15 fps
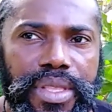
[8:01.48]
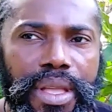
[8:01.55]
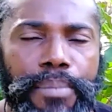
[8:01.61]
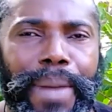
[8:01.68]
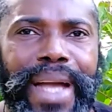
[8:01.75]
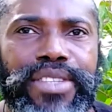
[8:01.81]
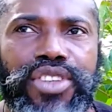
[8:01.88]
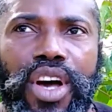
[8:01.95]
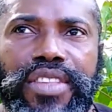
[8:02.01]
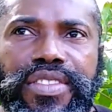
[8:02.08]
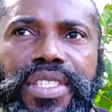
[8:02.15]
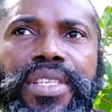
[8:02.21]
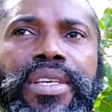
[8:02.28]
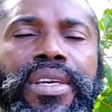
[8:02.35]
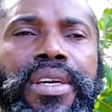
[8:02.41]
by
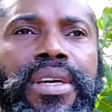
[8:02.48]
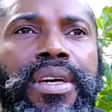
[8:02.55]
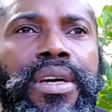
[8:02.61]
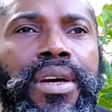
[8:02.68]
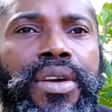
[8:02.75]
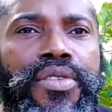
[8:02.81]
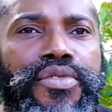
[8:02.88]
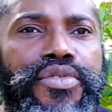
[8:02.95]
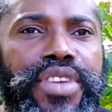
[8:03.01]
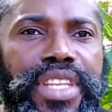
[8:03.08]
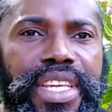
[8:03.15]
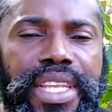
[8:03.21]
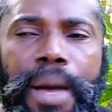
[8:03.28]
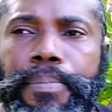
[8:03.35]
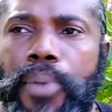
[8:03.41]
just
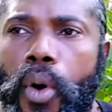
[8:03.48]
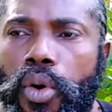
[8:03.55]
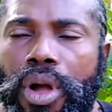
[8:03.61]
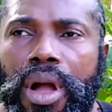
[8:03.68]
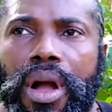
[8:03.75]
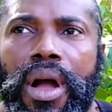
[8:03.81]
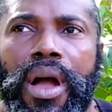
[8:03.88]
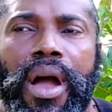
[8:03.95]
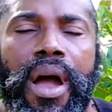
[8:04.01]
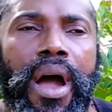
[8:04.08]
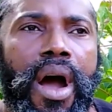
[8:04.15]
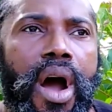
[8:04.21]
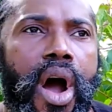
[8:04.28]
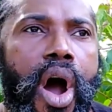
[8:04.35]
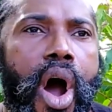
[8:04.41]
reading a book
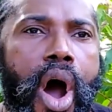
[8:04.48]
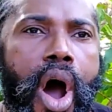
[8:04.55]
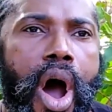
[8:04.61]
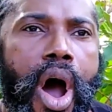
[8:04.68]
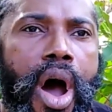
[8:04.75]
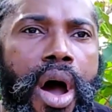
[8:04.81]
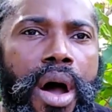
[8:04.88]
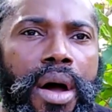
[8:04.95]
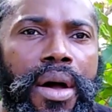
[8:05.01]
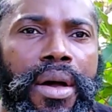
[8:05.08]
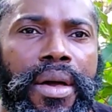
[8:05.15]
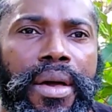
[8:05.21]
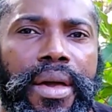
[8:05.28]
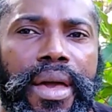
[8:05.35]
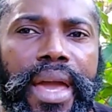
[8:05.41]
or
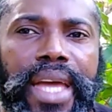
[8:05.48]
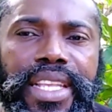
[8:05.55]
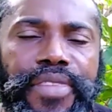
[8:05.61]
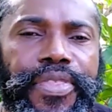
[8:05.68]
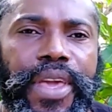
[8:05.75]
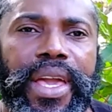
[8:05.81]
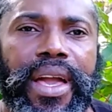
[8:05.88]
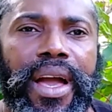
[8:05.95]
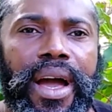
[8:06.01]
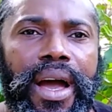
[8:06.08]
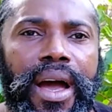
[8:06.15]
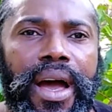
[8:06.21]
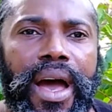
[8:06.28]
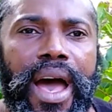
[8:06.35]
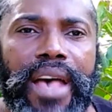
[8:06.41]
anything
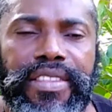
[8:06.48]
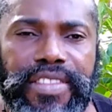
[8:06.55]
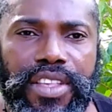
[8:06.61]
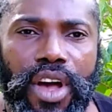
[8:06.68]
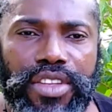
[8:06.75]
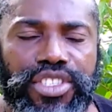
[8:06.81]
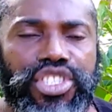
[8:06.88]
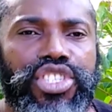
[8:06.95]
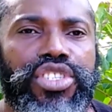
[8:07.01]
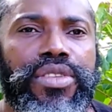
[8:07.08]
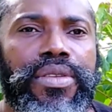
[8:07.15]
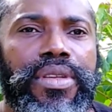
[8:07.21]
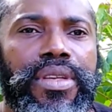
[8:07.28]
as such.